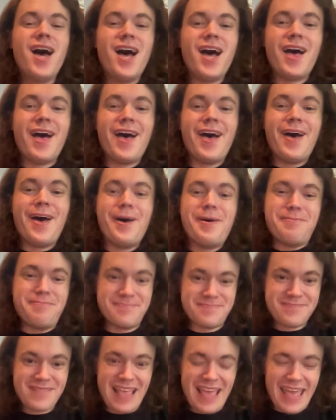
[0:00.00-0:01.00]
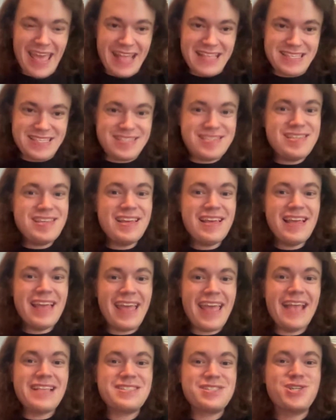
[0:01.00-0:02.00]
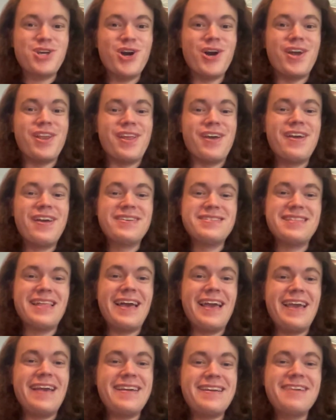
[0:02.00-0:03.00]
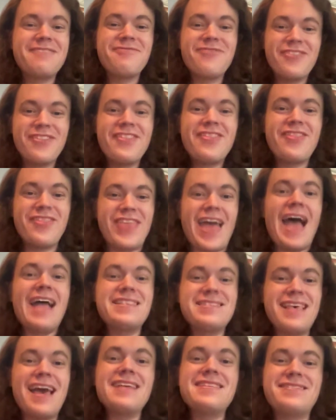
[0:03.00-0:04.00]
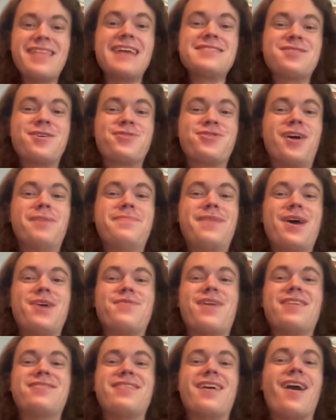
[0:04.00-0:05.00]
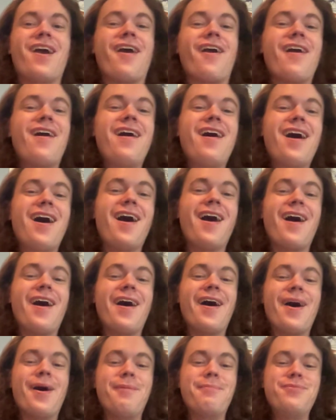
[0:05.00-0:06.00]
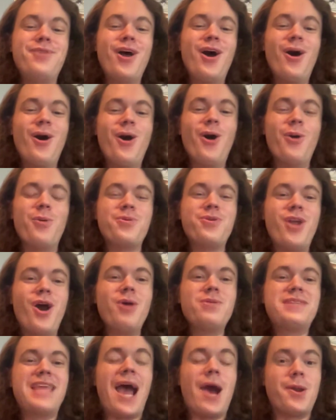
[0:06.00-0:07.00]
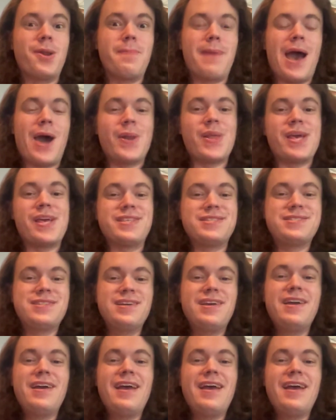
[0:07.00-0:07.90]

It's good. Like, that's our thumbnail right there. No doubt about it.